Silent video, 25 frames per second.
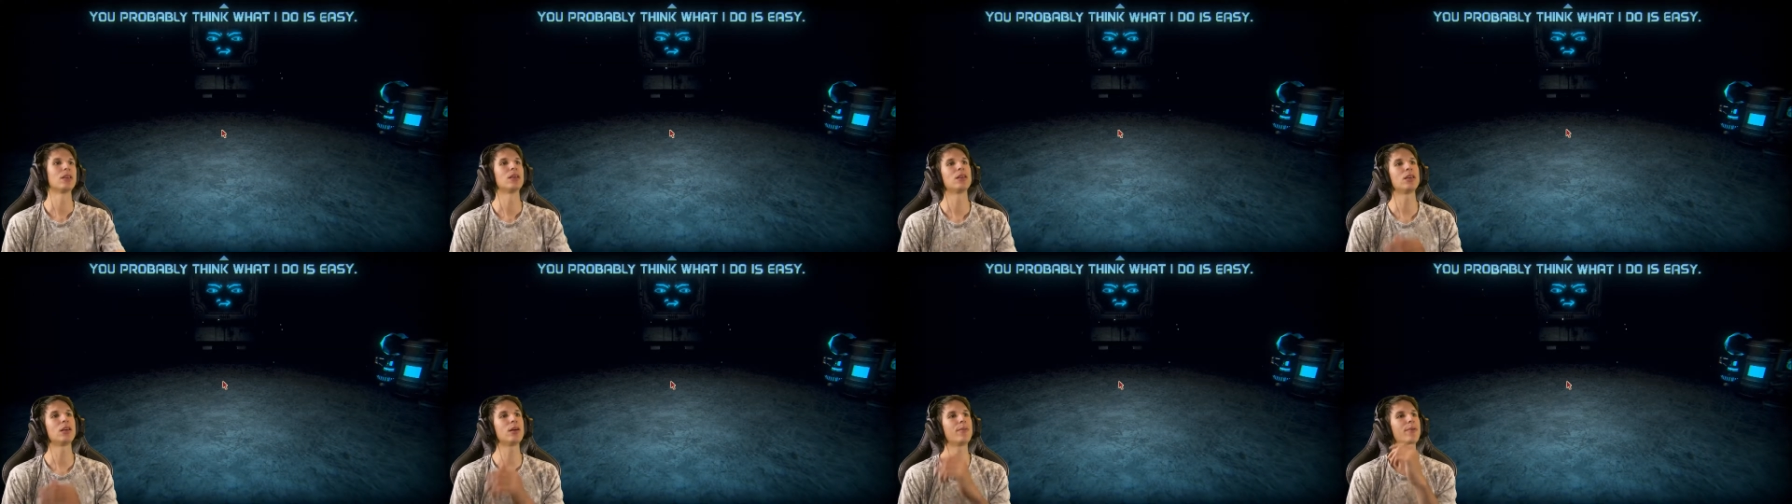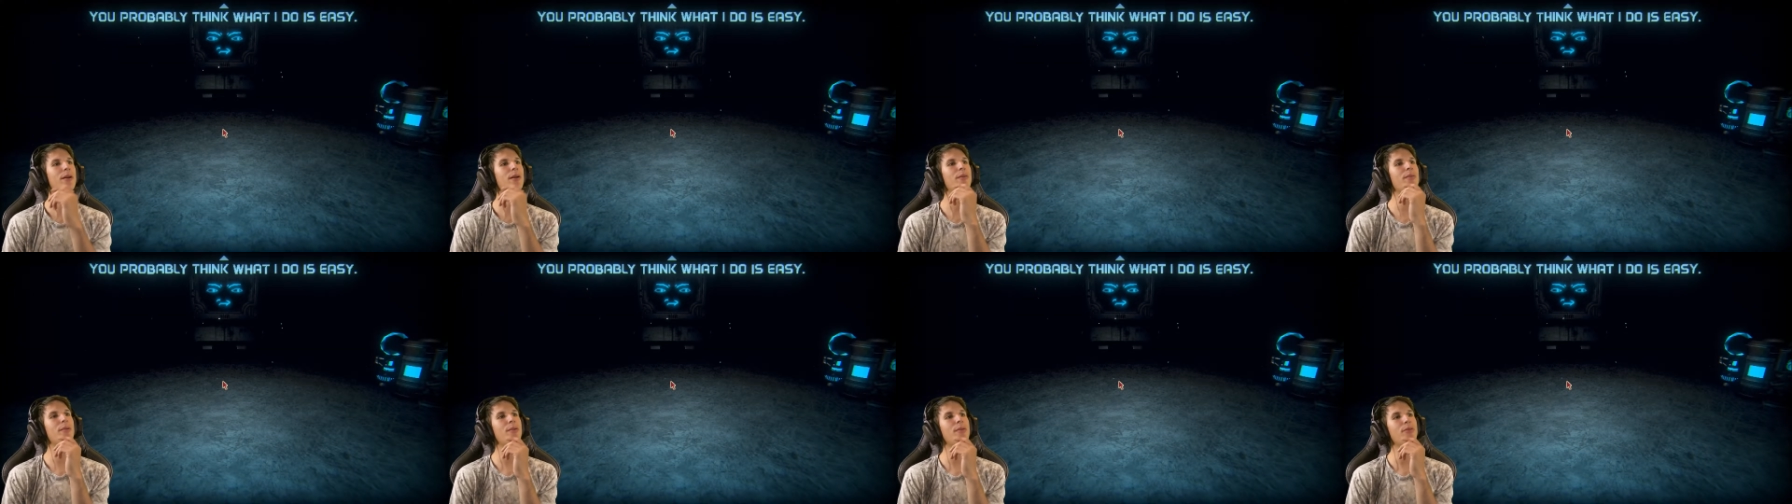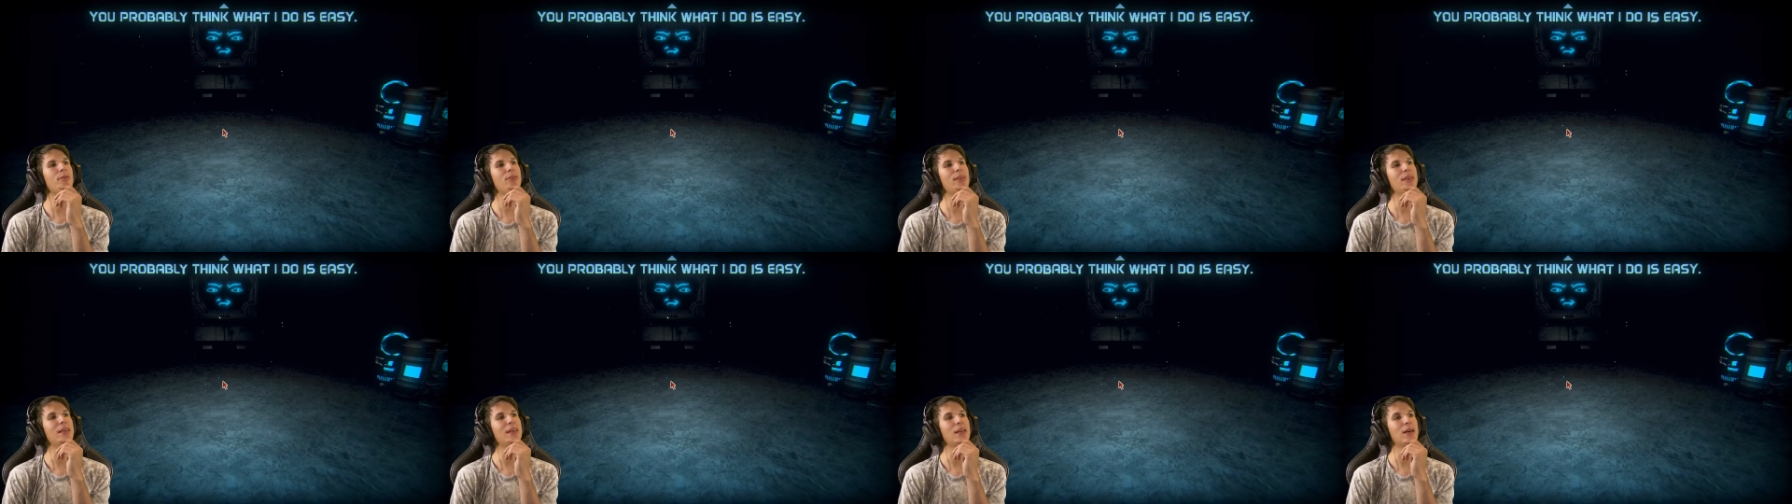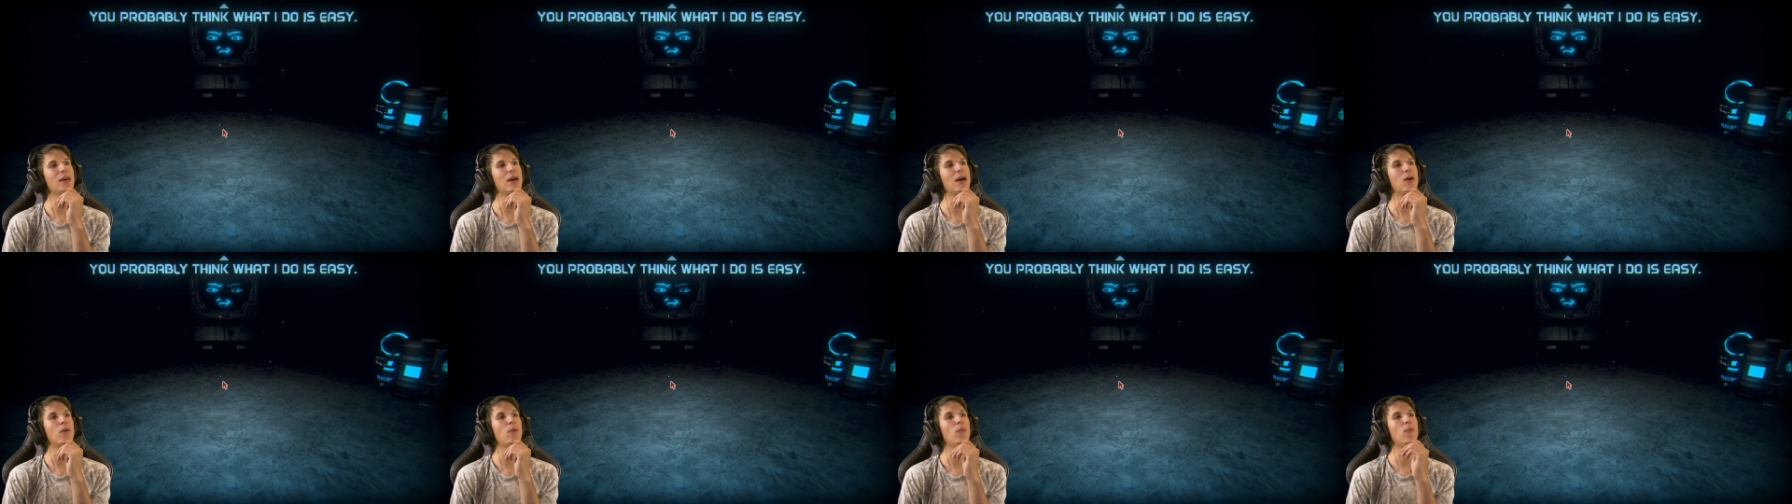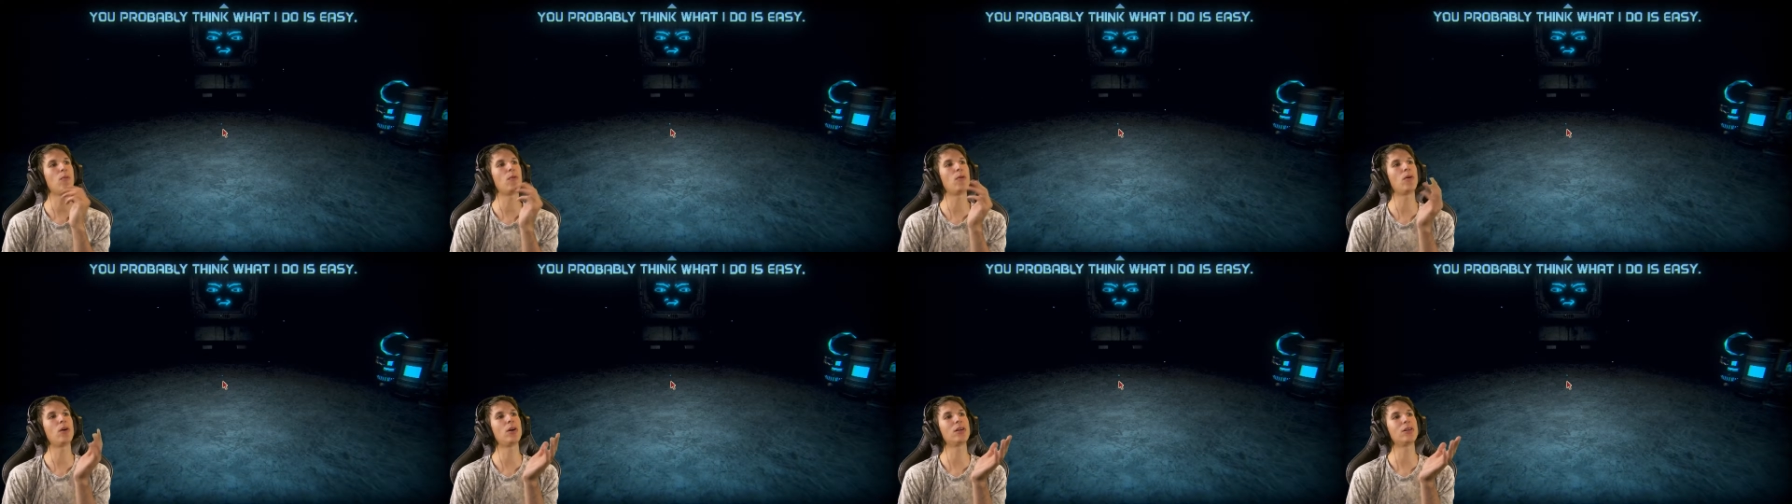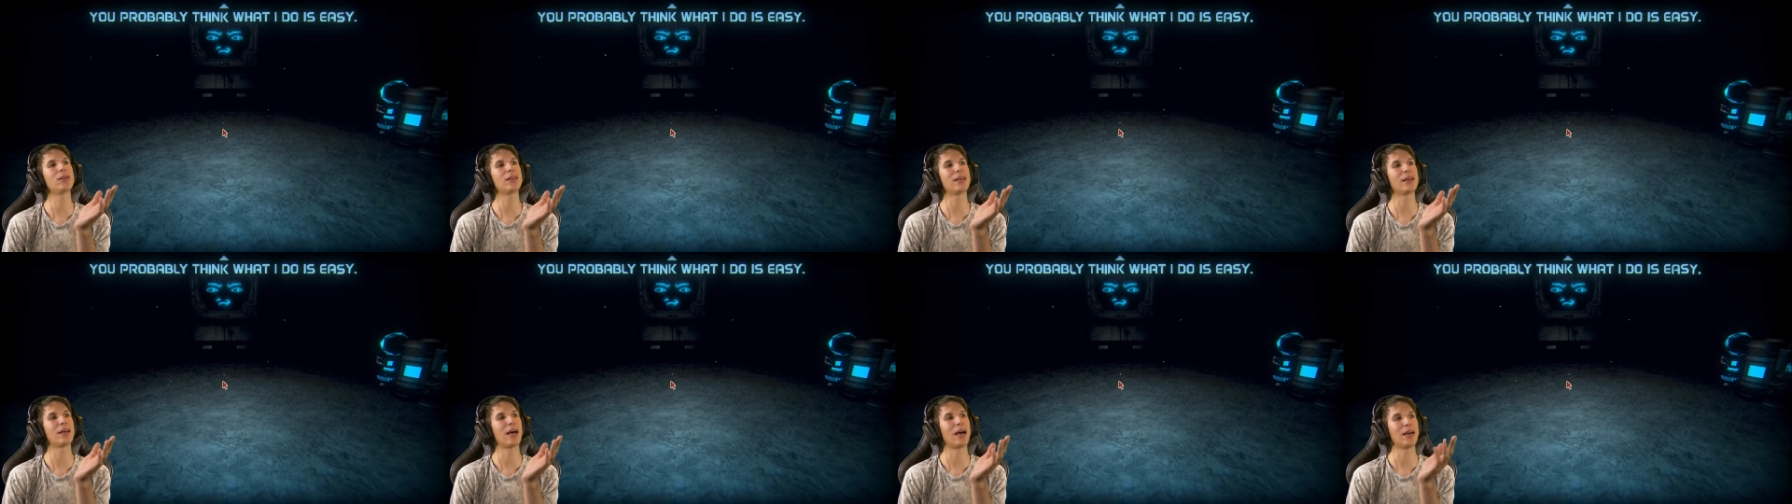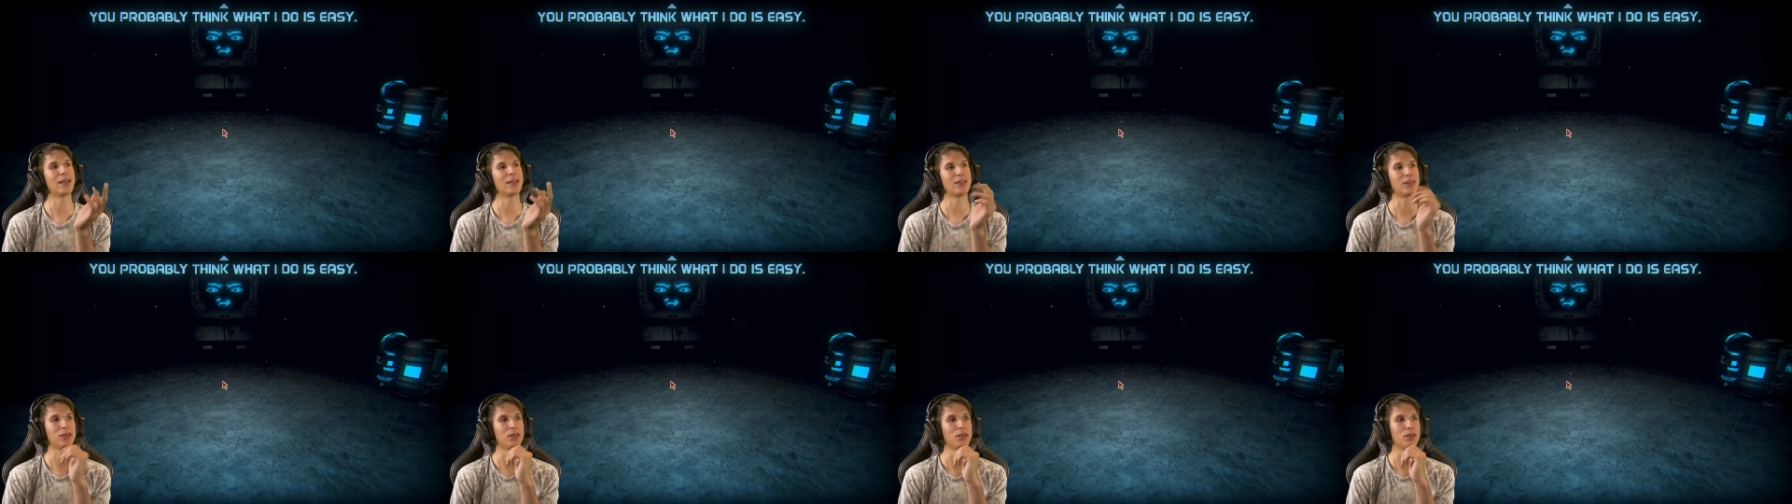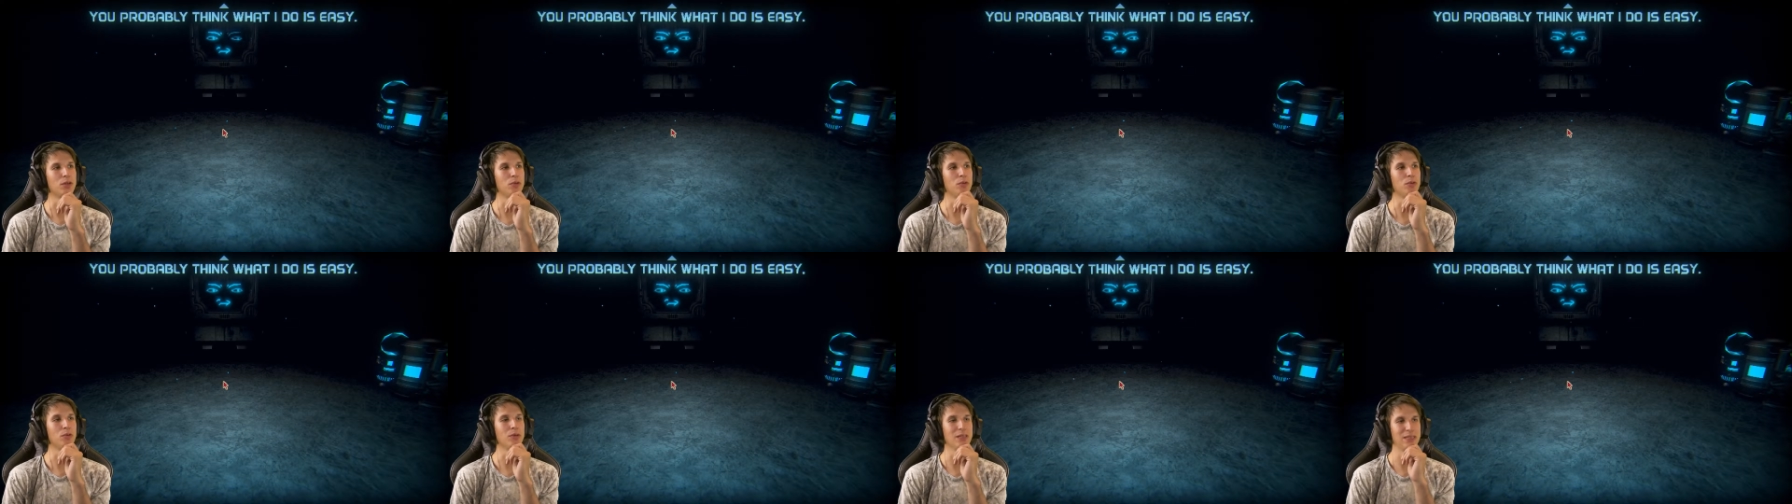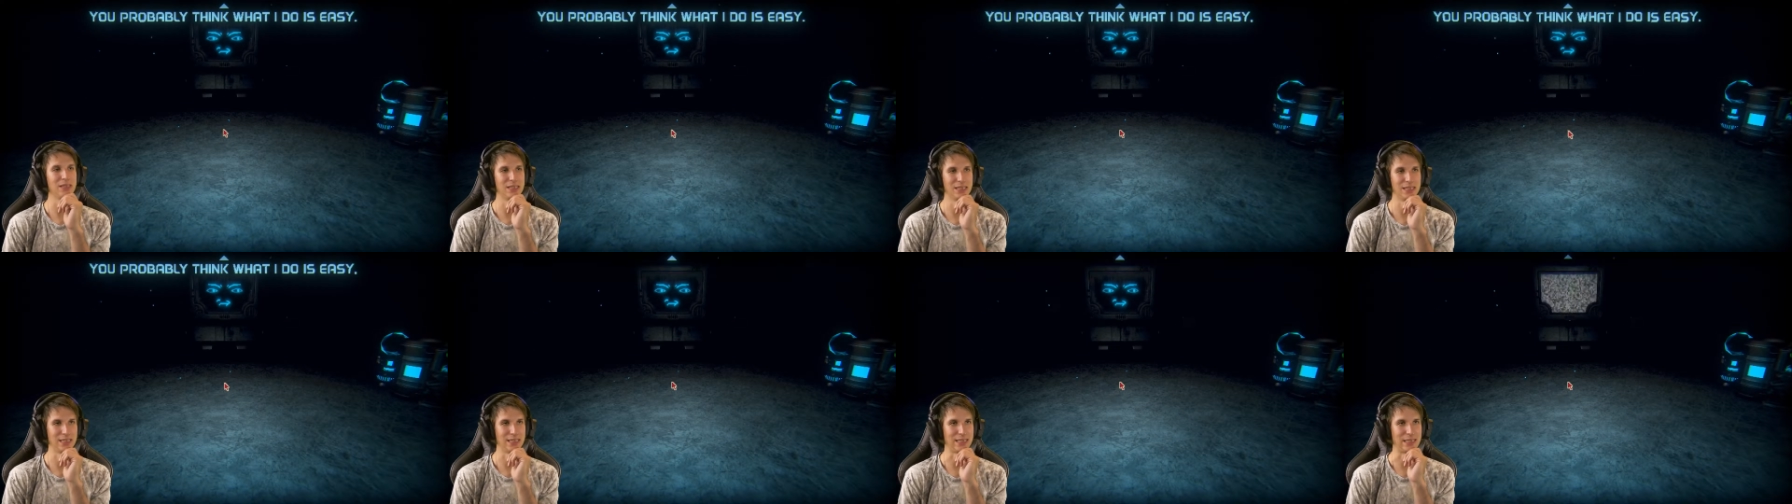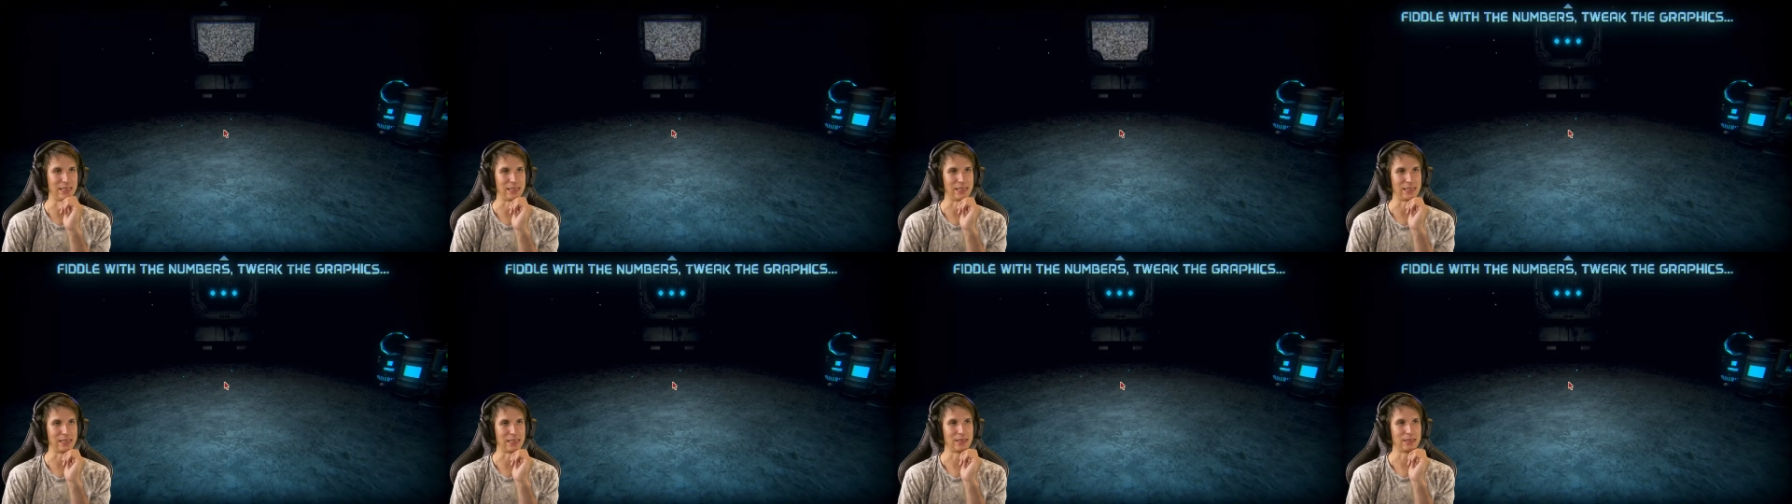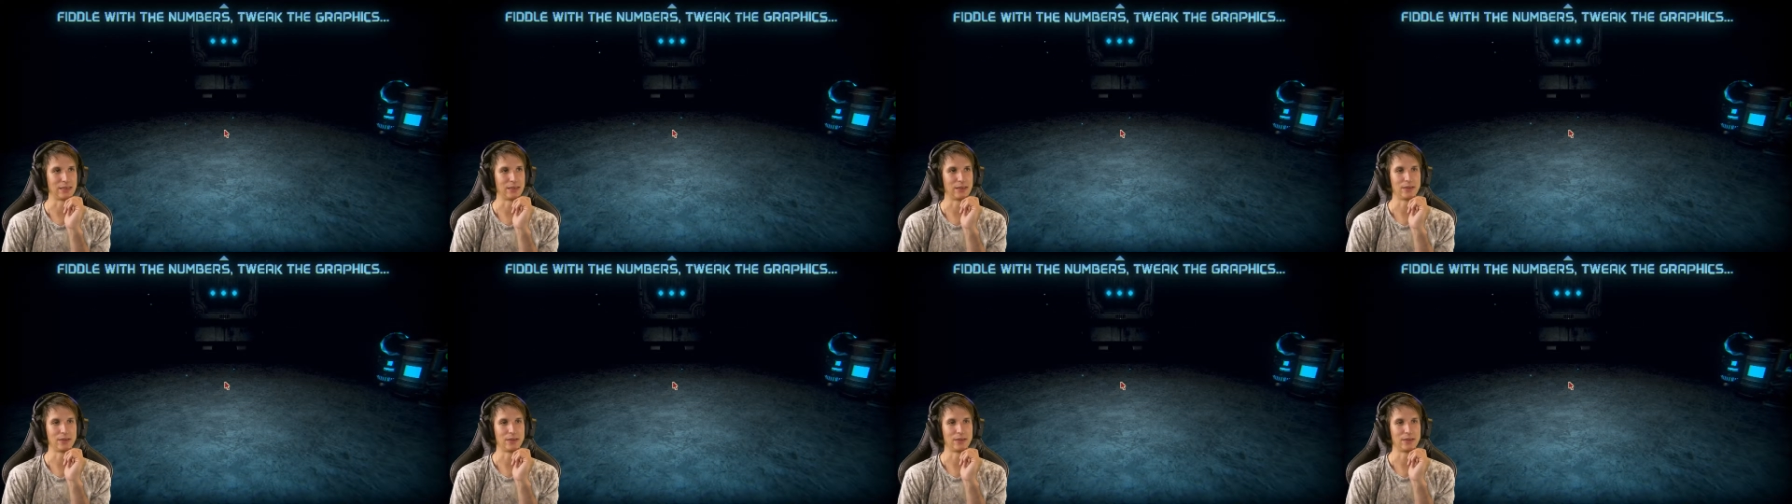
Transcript: You probably think what I do is easy.